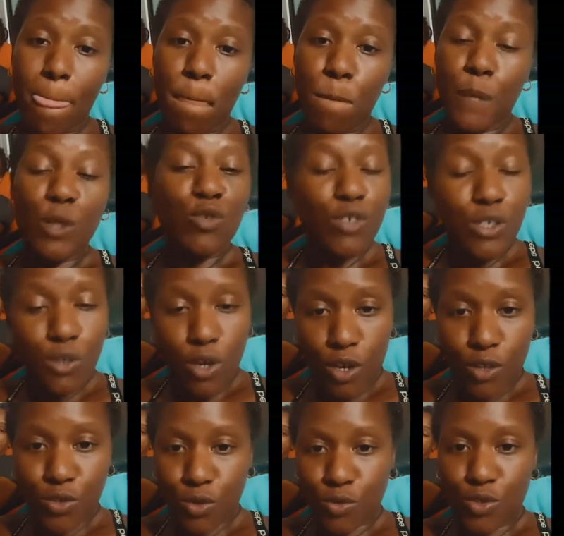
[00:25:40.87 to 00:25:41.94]
But you can
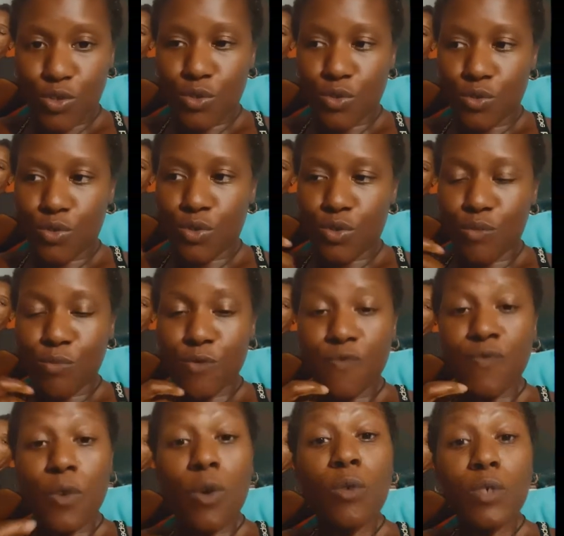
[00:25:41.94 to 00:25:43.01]
also choose to move
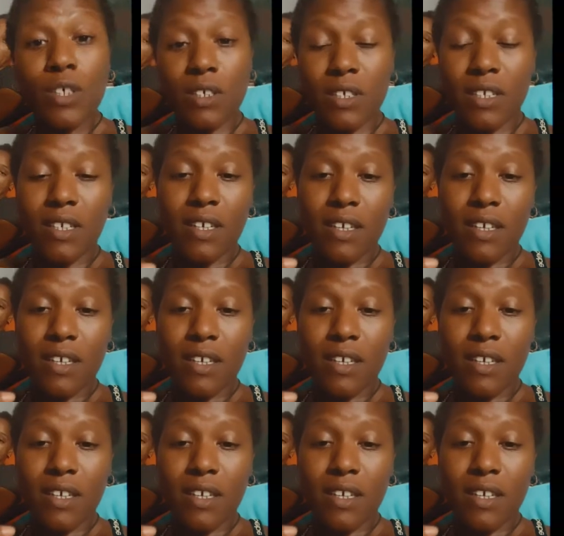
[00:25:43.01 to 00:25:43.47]
forward,